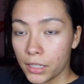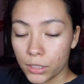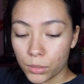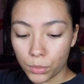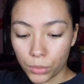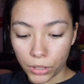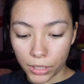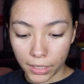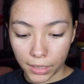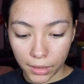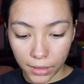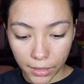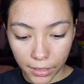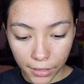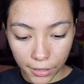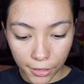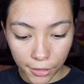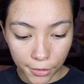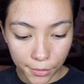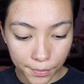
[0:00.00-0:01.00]
Let's put it
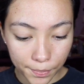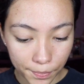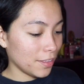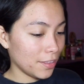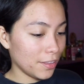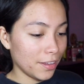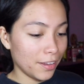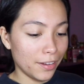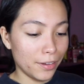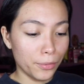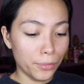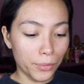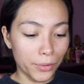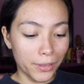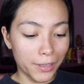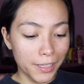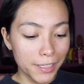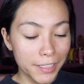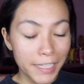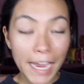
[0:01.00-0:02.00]
there. They
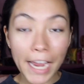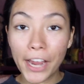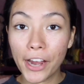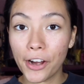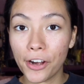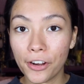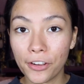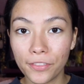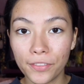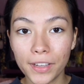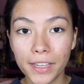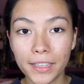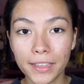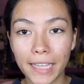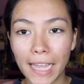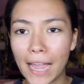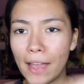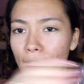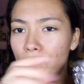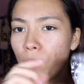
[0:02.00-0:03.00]
really take care of it.
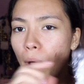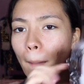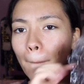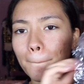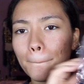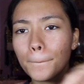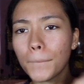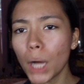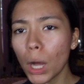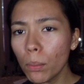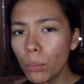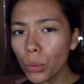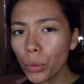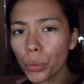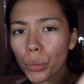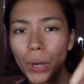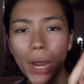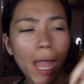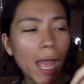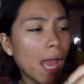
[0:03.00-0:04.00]
They have
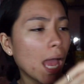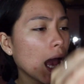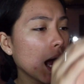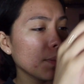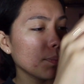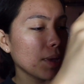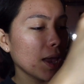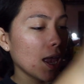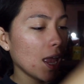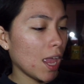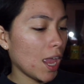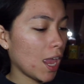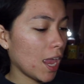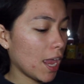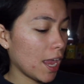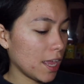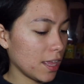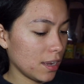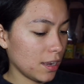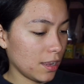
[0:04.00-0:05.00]
bubble wrap
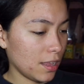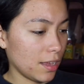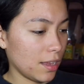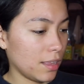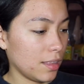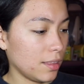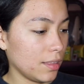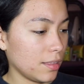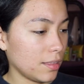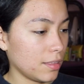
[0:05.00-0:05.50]
and then